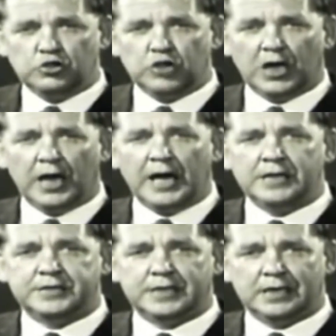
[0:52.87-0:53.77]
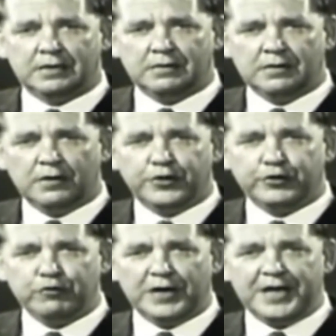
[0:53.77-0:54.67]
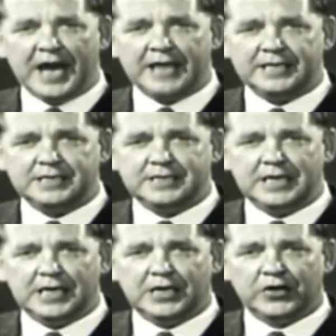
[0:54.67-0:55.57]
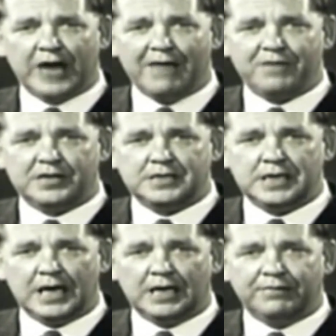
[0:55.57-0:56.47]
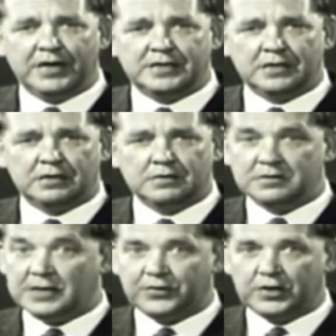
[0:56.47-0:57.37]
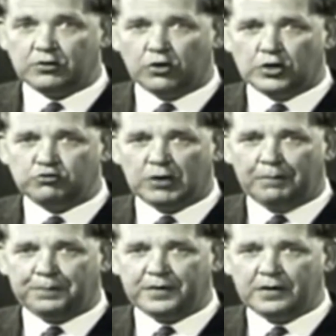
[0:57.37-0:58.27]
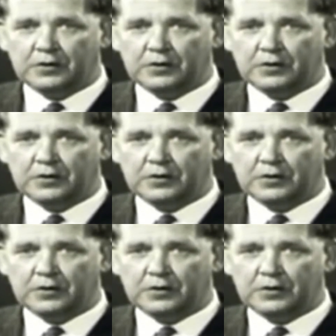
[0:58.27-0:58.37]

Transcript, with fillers: shall enter through an anti-gravity elevator. Nothing to hold you up.